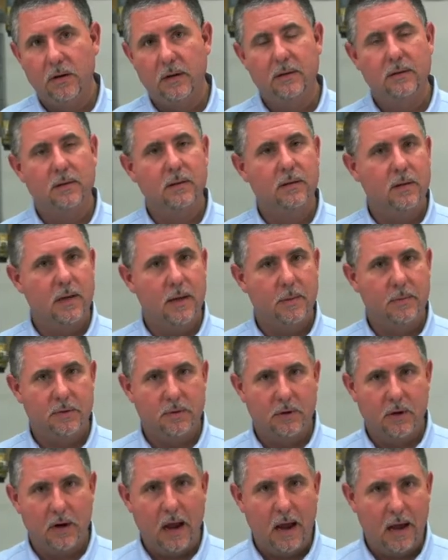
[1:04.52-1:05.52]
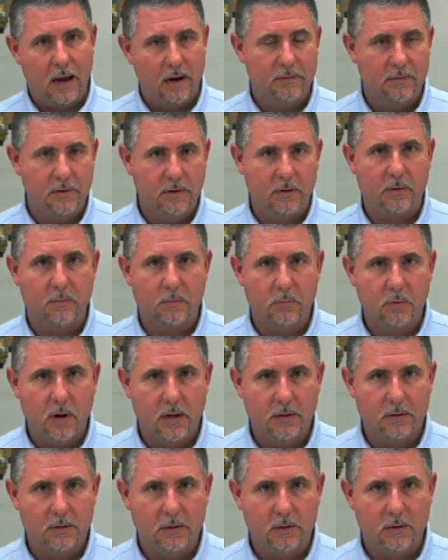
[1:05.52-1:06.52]
is the temperature out of your
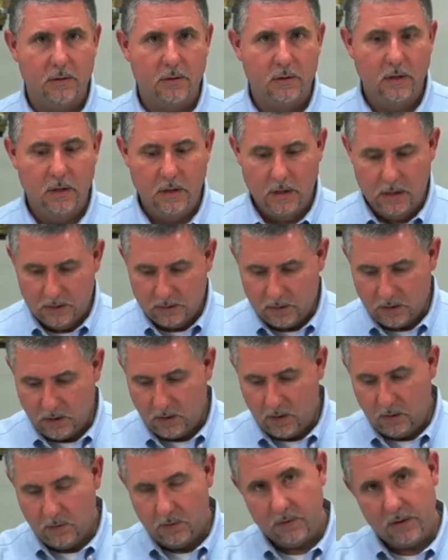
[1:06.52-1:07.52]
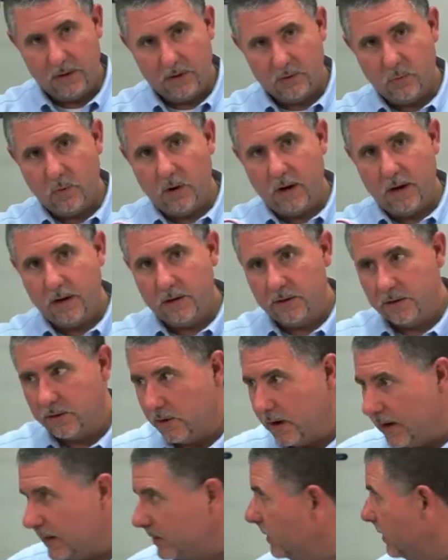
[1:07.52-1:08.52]
compressor. So these wires
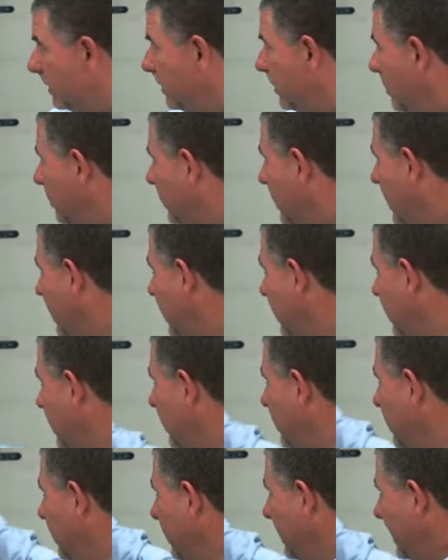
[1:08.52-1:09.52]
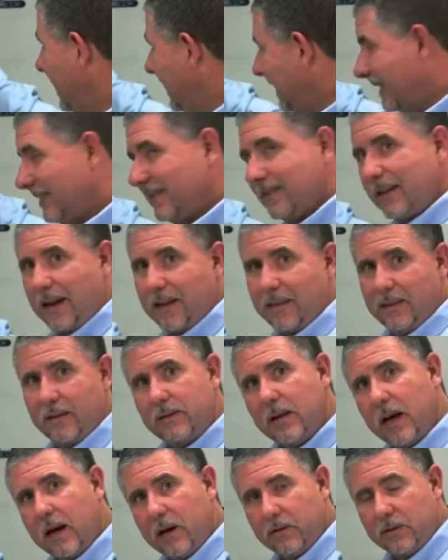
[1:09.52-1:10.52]
are actually located inside
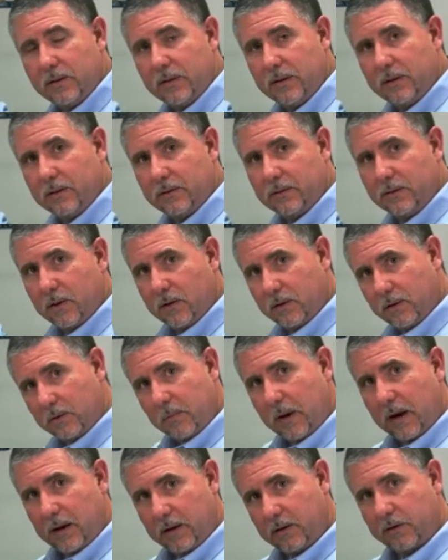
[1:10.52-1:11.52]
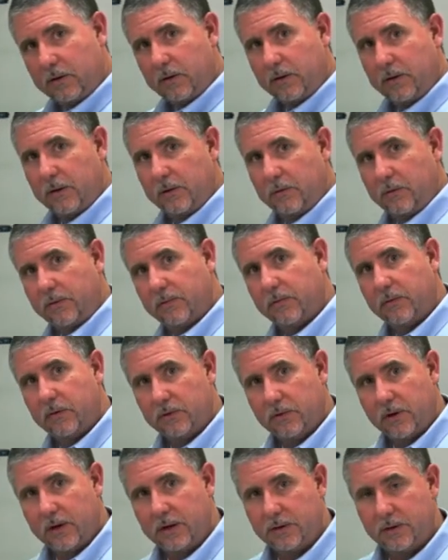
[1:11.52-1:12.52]
this housing, so they're monitoring the
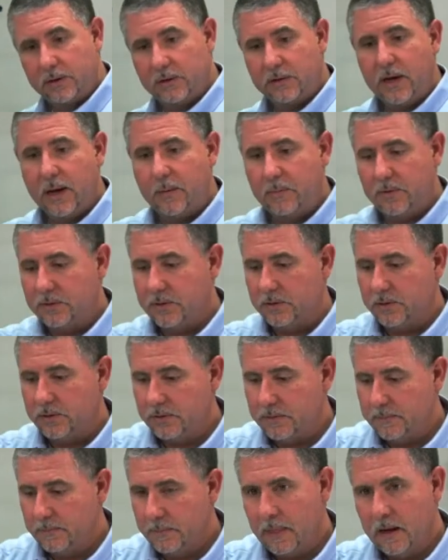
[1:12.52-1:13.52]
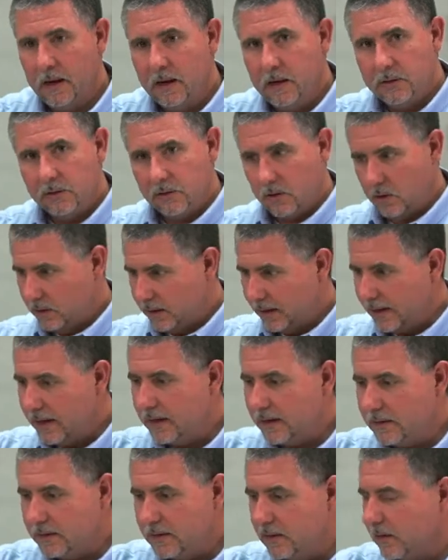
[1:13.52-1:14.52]
refrigeration temperatures. So to
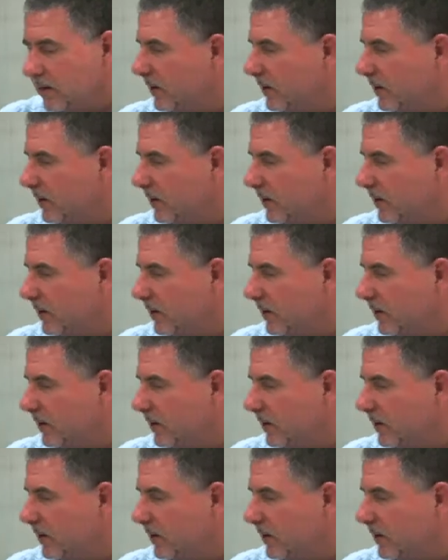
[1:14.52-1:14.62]
get into the